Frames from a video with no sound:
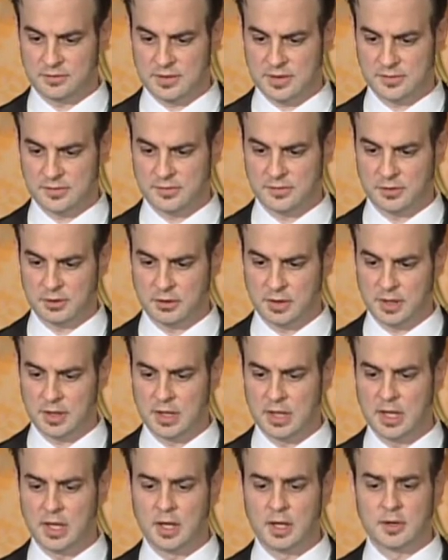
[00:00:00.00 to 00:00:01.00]
as necessary.
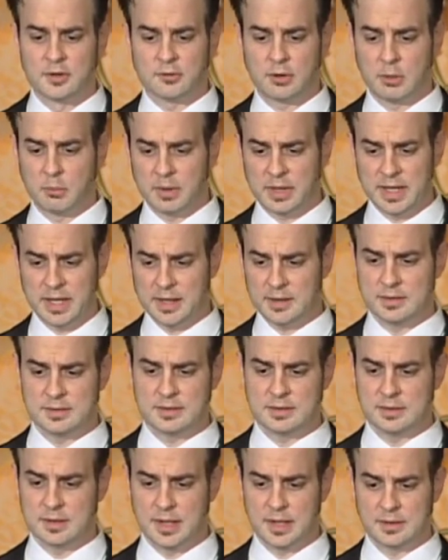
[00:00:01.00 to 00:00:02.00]
So I went ahead
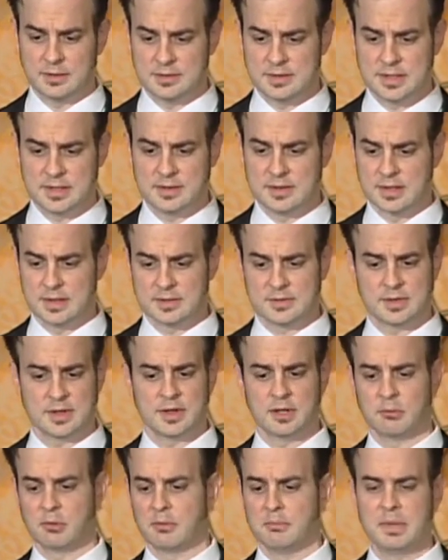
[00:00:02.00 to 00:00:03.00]
and did this,
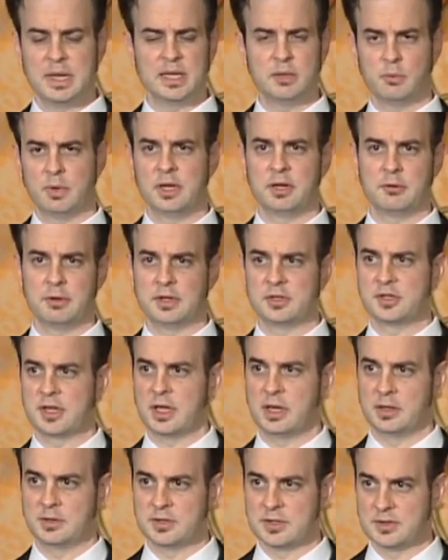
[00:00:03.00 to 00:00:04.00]
and there were many rendering
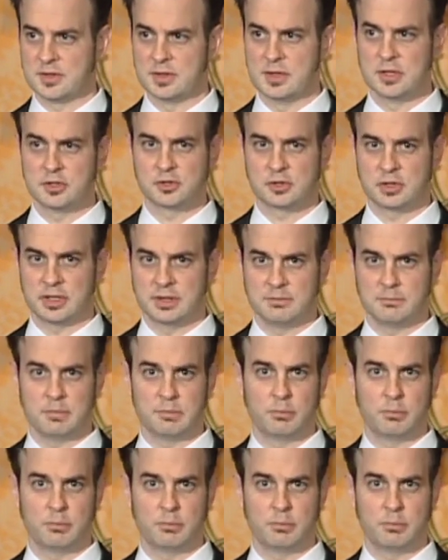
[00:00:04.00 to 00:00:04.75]
challenges initially,